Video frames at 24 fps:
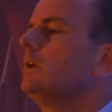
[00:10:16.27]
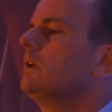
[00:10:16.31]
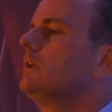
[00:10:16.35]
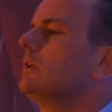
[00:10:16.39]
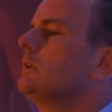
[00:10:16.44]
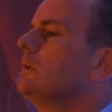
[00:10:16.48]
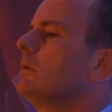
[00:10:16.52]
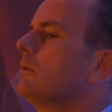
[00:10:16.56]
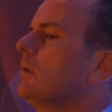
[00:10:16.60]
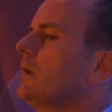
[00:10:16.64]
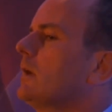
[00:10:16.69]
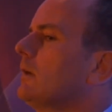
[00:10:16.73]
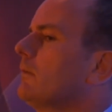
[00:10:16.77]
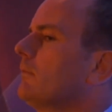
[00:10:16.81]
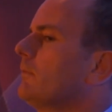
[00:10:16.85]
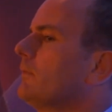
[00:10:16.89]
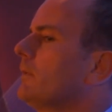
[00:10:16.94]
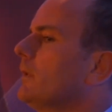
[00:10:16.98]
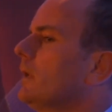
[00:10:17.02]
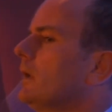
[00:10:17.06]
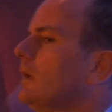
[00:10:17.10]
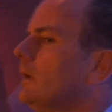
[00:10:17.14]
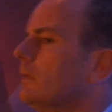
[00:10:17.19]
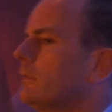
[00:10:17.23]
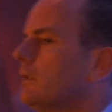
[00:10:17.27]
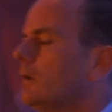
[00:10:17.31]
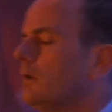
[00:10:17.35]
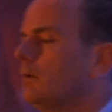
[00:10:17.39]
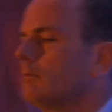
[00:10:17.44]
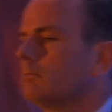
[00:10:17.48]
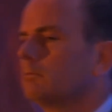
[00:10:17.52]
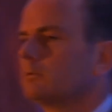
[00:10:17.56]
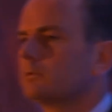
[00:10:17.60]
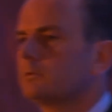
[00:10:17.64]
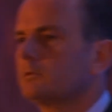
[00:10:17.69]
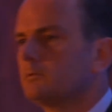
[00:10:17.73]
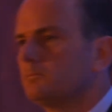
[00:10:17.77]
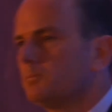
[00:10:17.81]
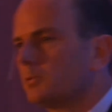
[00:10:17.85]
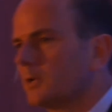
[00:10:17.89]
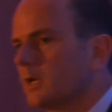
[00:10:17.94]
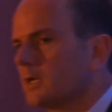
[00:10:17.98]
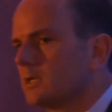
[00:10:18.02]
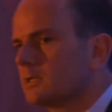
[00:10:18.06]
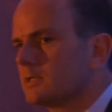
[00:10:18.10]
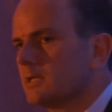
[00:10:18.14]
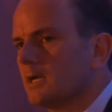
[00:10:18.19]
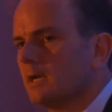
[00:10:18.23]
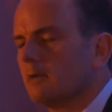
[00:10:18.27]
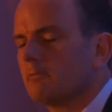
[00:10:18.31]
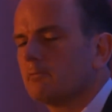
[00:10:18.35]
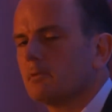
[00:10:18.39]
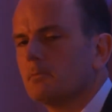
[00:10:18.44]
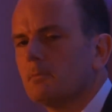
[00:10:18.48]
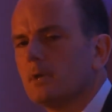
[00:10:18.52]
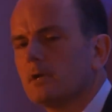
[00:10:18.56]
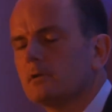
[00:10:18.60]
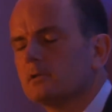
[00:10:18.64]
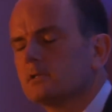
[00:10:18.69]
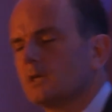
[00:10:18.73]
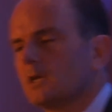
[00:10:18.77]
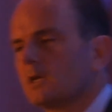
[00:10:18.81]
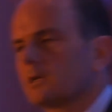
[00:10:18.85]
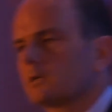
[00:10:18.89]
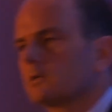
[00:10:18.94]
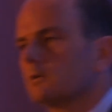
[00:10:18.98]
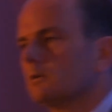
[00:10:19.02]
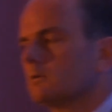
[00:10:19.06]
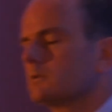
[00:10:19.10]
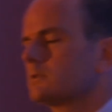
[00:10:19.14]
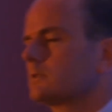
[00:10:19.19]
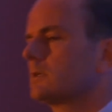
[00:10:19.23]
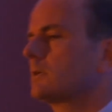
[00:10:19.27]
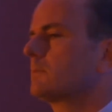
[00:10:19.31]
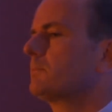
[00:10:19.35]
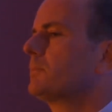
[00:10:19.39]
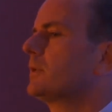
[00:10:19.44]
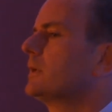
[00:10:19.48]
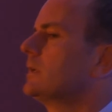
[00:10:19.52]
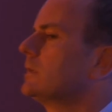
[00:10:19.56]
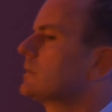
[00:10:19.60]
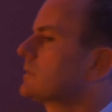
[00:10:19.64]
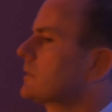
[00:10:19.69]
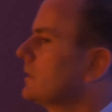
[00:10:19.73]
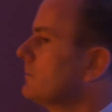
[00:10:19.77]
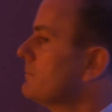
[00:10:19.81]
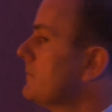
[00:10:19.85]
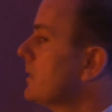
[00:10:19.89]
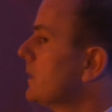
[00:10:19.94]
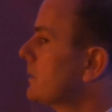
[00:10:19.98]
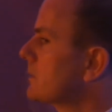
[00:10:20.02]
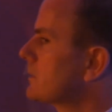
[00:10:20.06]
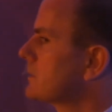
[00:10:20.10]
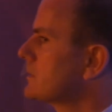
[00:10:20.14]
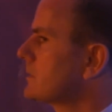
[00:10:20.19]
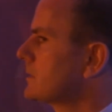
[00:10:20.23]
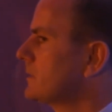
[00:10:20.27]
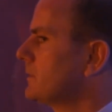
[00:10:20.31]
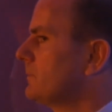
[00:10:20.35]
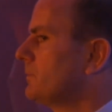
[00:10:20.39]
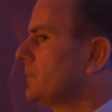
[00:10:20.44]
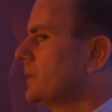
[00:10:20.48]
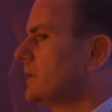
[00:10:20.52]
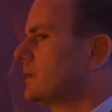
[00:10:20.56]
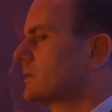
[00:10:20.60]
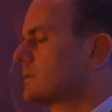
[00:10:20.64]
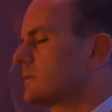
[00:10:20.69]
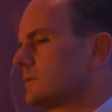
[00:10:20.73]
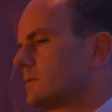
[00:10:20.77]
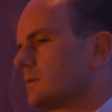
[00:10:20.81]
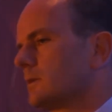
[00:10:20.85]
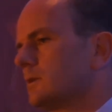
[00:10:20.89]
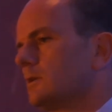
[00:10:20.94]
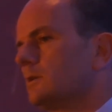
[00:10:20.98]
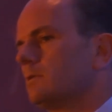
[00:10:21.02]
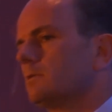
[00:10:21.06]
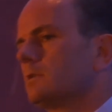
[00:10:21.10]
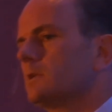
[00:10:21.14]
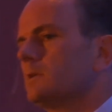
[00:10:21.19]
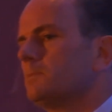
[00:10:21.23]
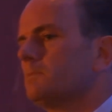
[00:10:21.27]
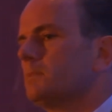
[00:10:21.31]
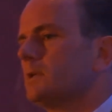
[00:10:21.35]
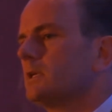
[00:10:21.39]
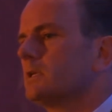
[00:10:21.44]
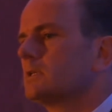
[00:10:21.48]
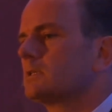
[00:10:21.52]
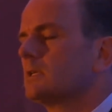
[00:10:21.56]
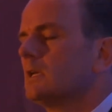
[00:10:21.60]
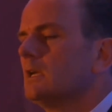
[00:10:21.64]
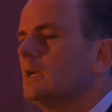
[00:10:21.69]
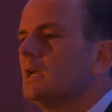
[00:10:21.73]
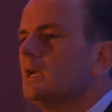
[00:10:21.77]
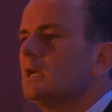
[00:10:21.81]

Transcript: You have the whole breakdown, remote diagnostic piece, the emergency piece, the security piece.